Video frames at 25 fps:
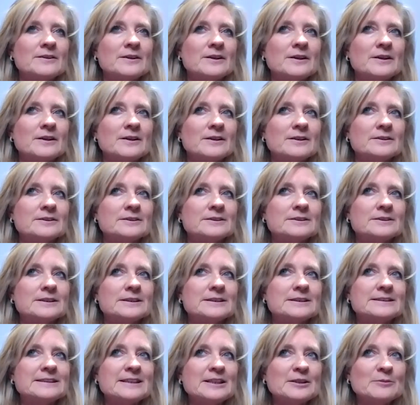that
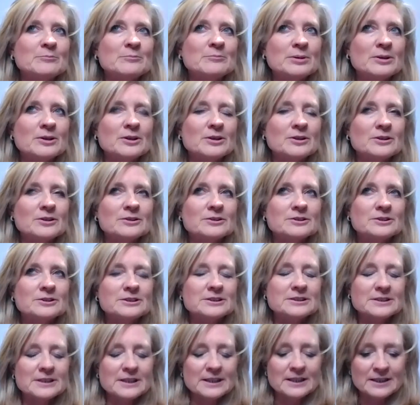
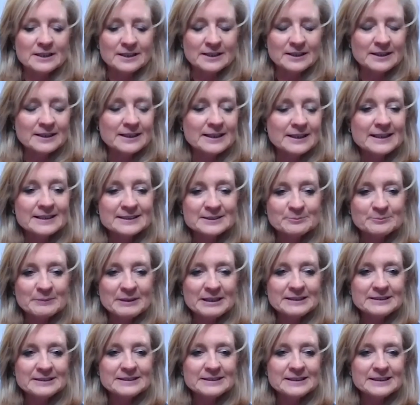Slimpod has
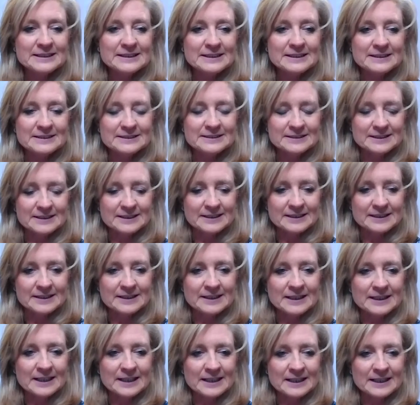made it
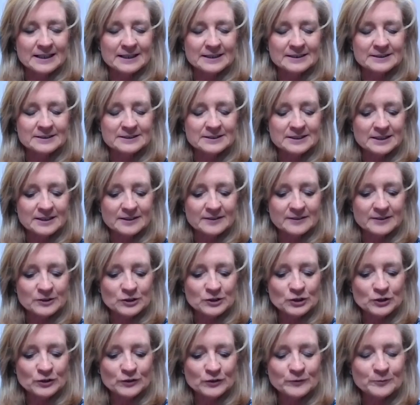easy, and
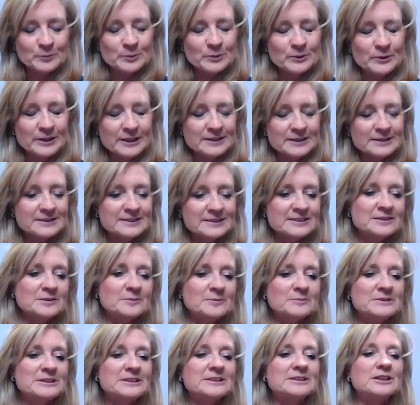you've put in
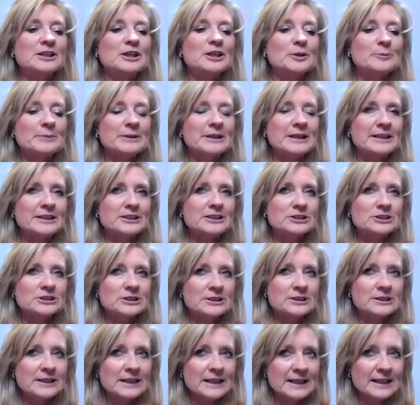some
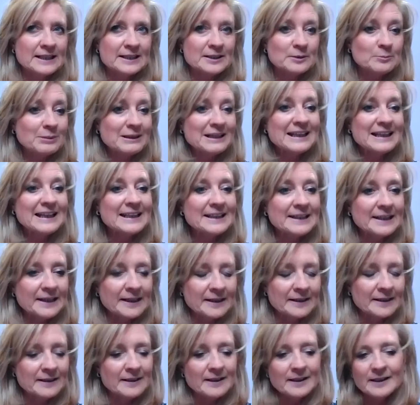determination and
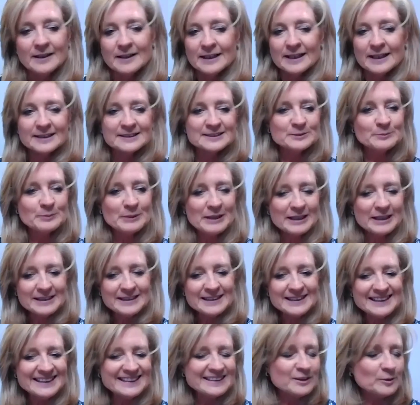planning.
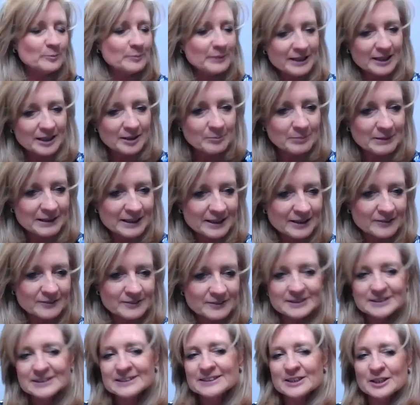Explain a little bit
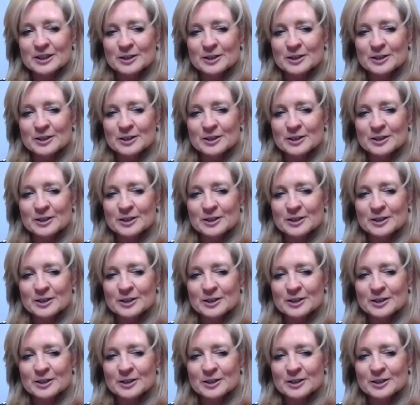about the